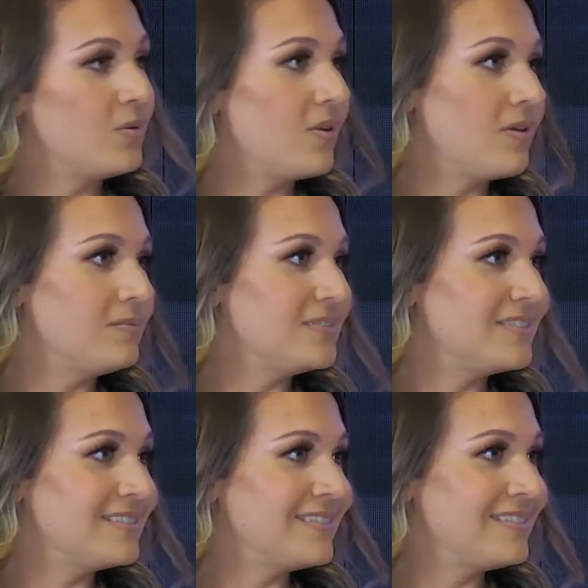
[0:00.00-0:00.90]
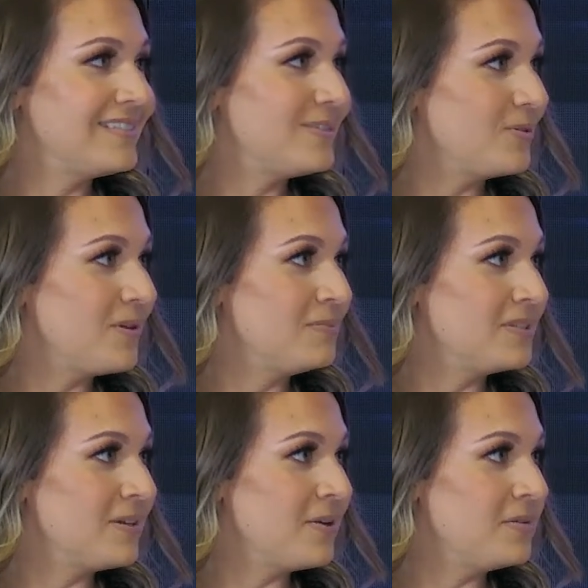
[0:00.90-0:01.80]
comes
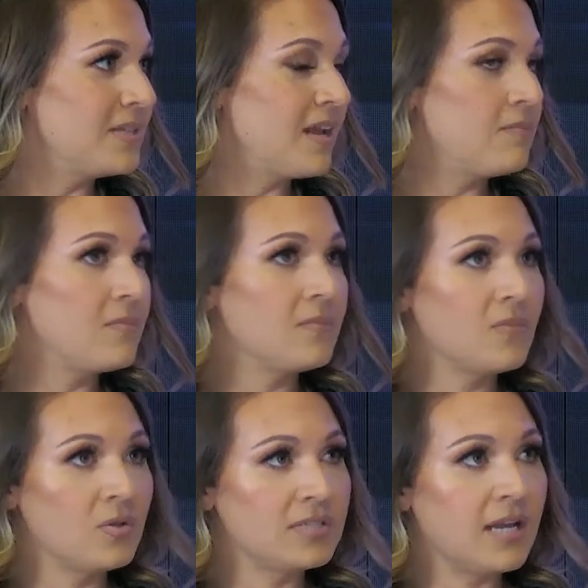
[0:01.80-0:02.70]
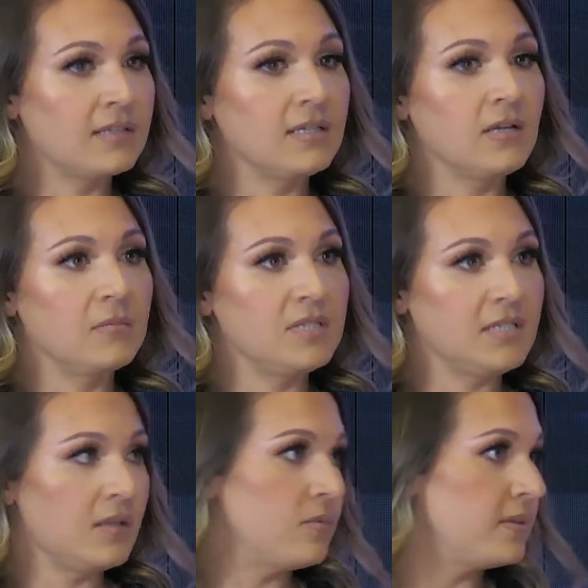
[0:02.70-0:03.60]
and goes, and I'm most likely going to be
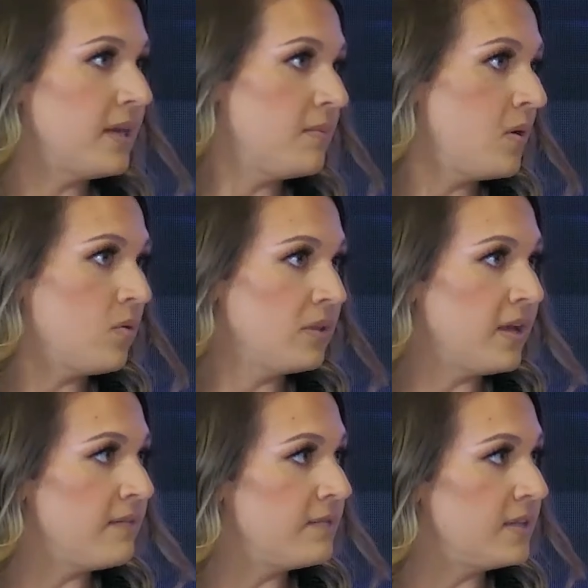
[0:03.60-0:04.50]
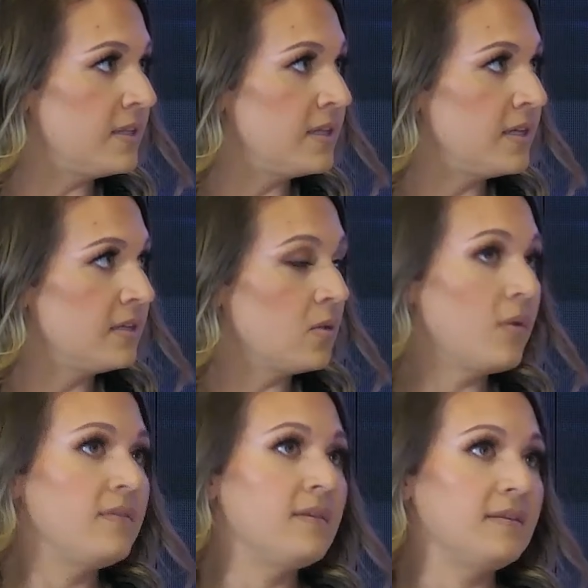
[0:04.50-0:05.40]
dealing with that my whole life. And the
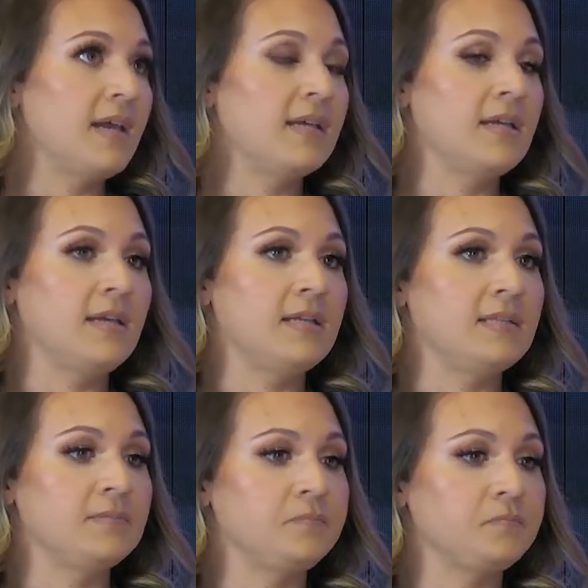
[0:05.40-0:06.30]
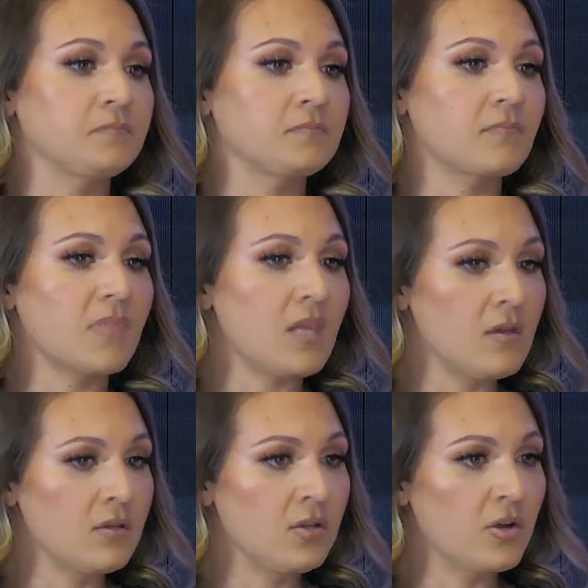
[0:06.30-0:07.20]
only thing that can
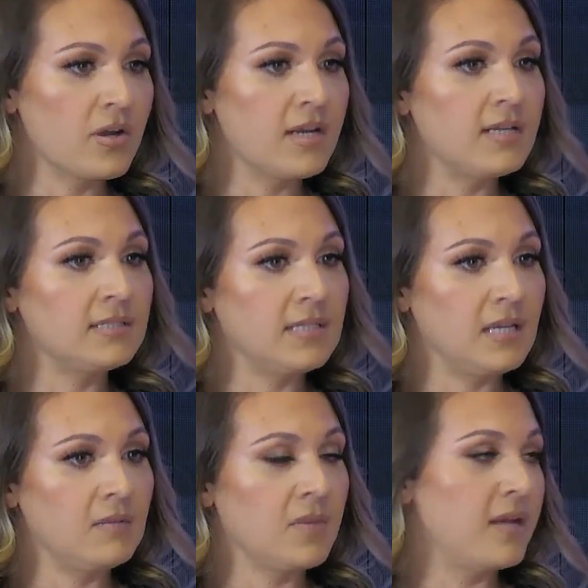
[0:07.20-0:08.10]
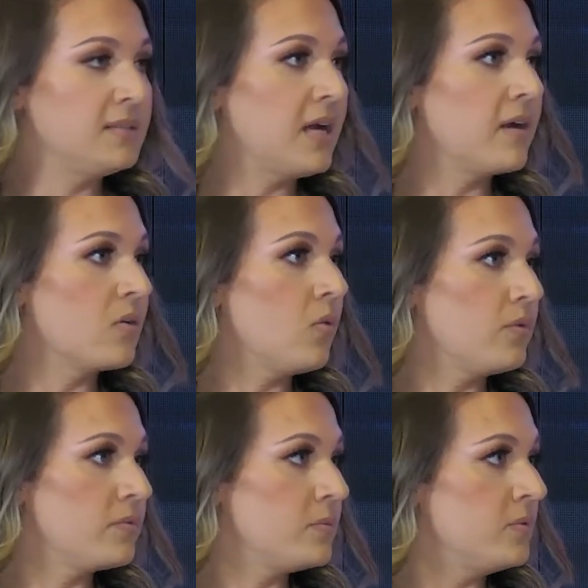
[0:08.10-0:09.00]
cure it is getting my entire
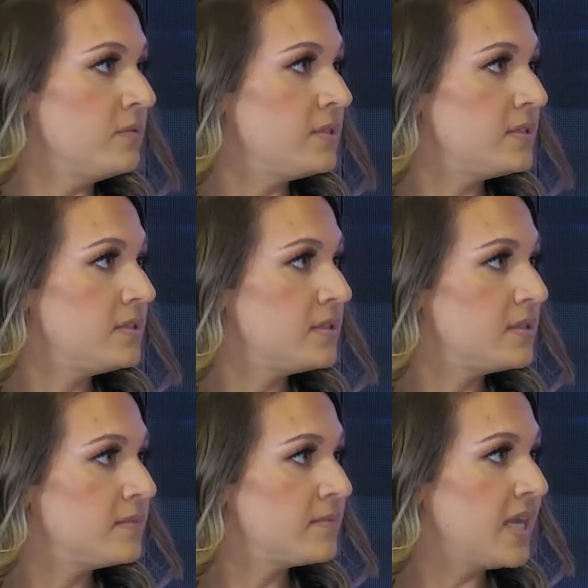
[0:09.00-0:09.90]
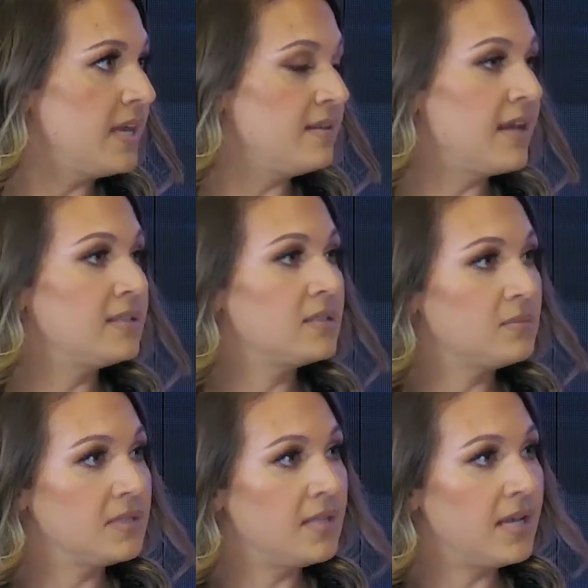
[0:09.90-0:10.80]
colon removed. And that's
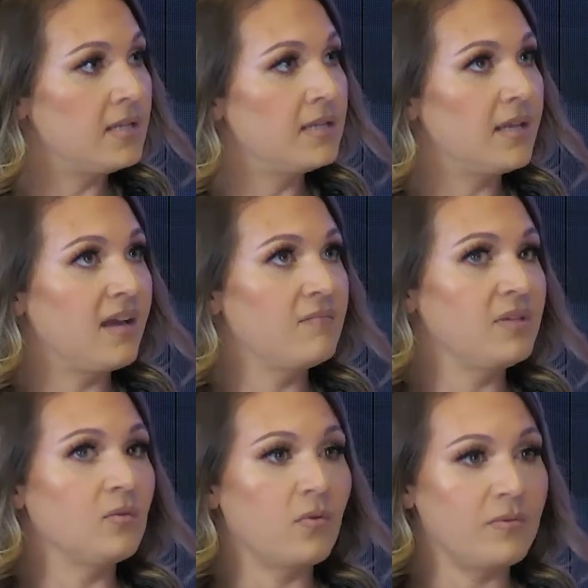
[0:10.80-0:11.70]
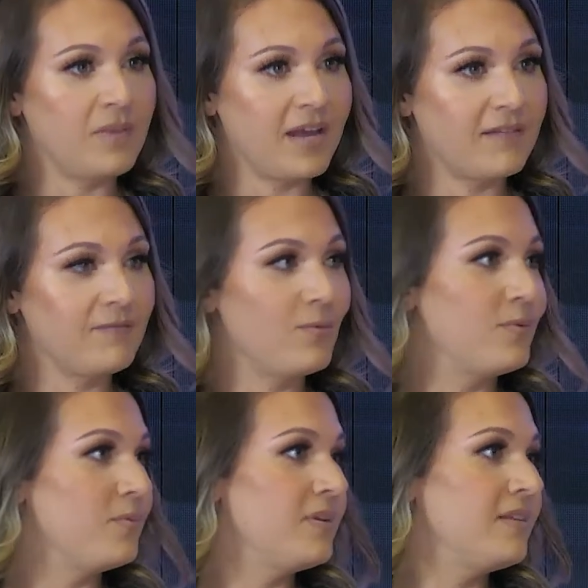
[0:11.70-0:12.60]
something that I've been going back and
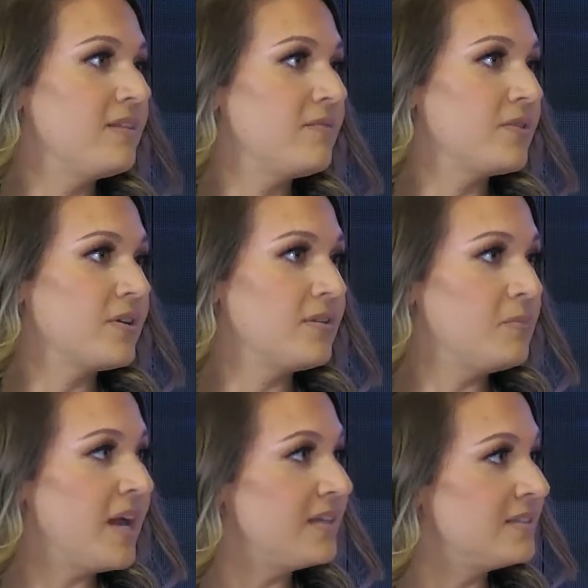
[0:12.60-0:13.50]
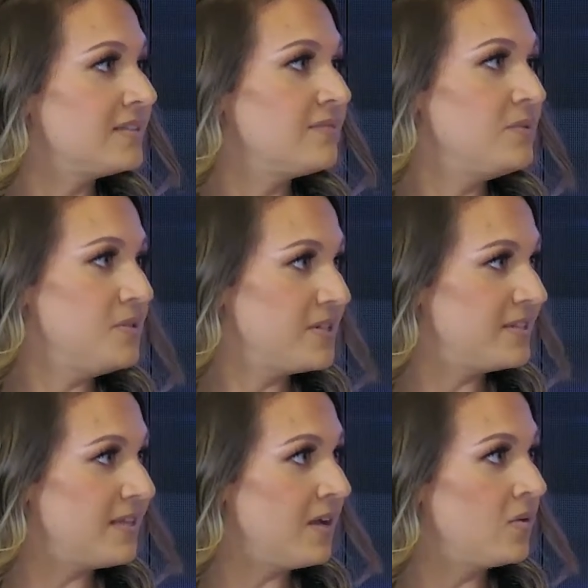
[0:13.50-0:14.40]
forth with for the past few years now.